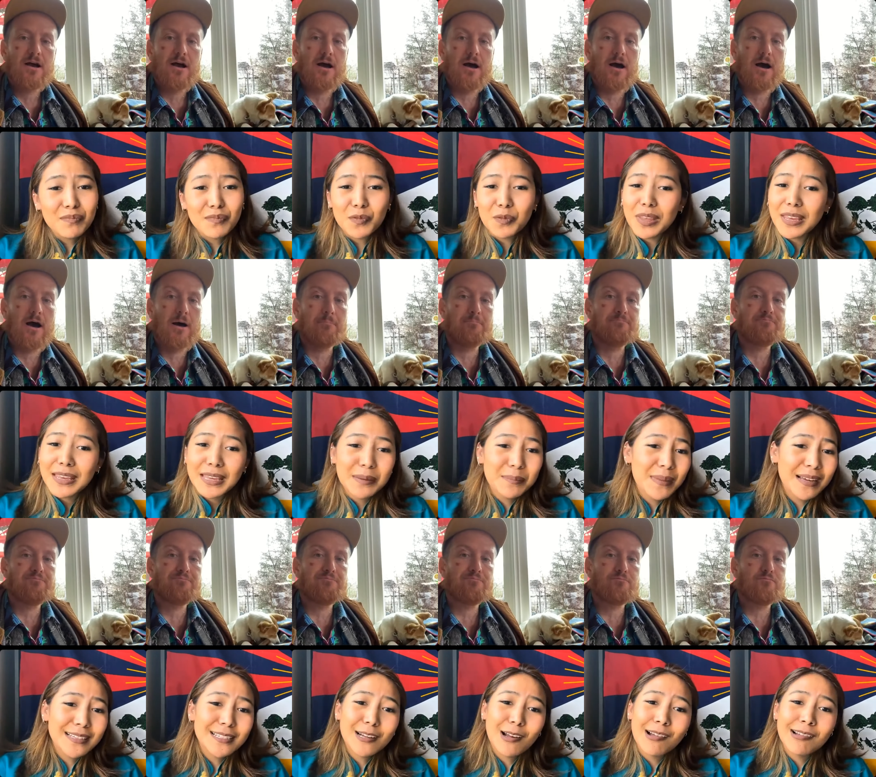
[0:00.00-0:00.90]
Speaker 1: Eat my
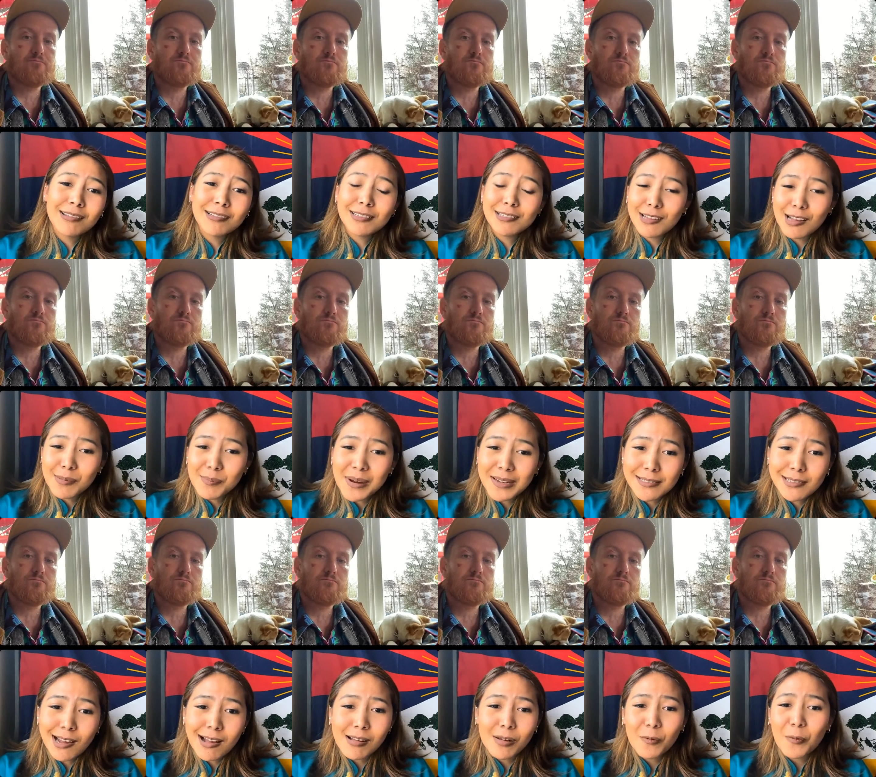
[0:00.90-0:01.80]
tongue, suck my
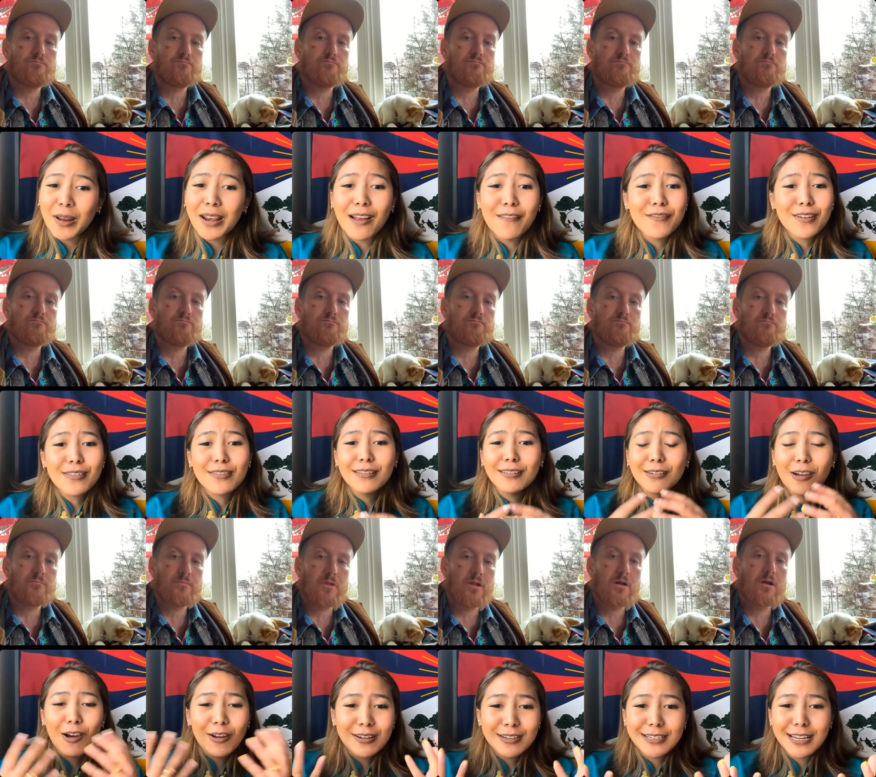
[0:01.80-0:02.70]
tongue, whatever the
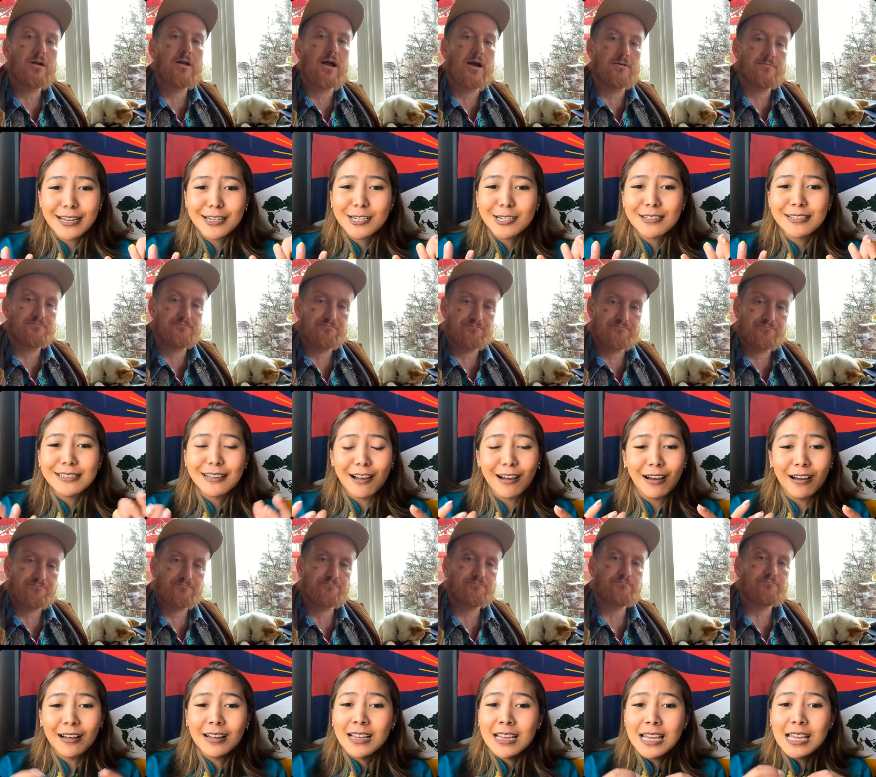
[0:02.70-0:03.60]
connotations
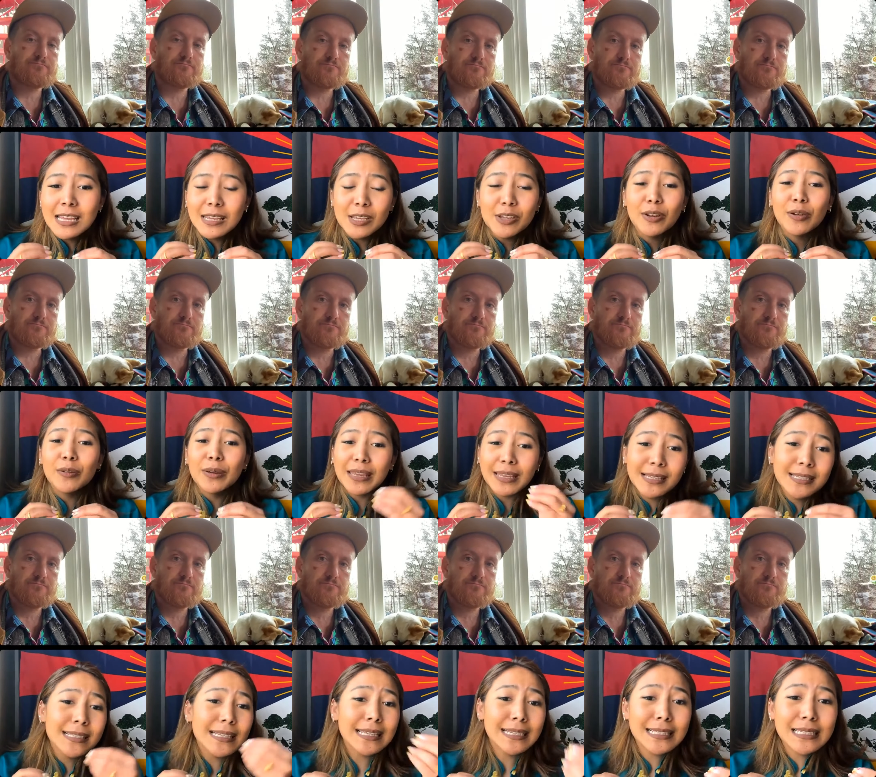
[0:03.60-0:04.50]
are, you know,
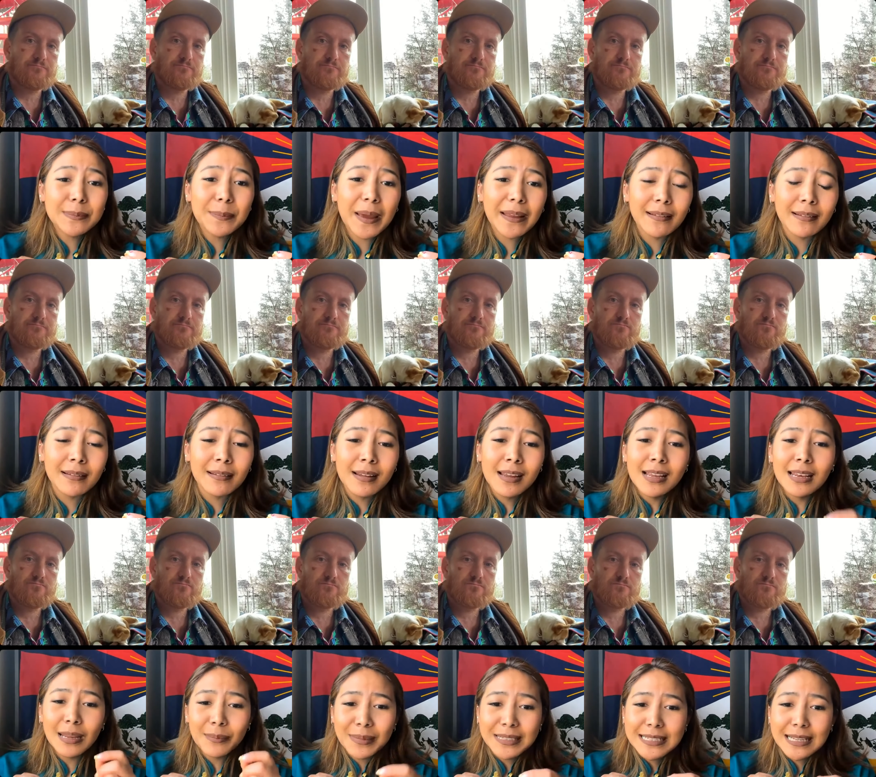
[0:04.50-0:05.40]
in Tibetan,
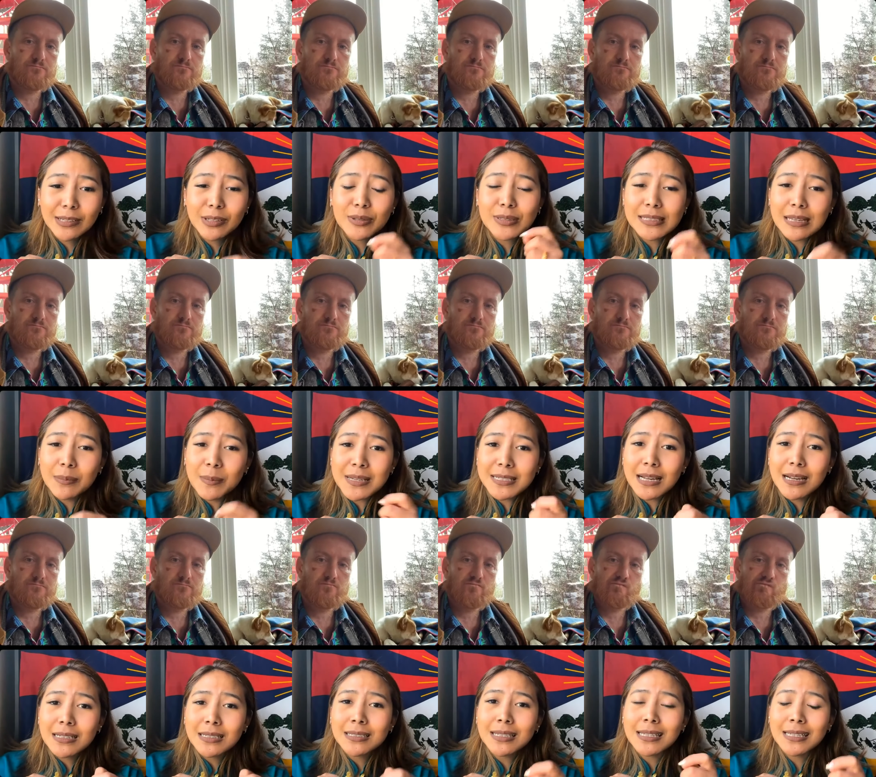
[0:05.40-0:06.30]
let me tell you, suck my
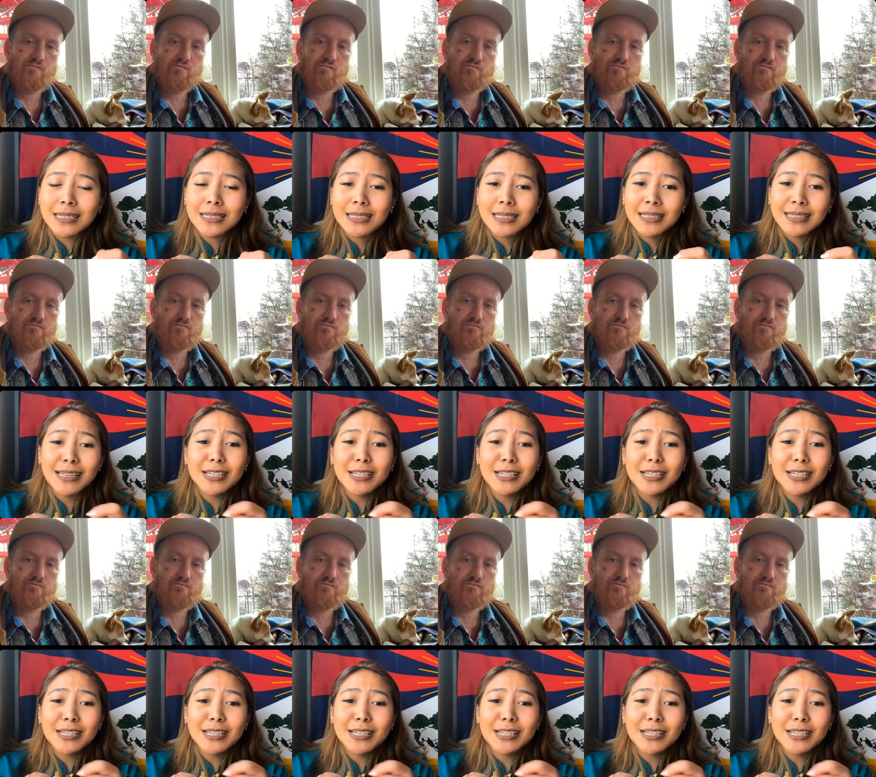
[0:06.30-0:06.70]
tongue is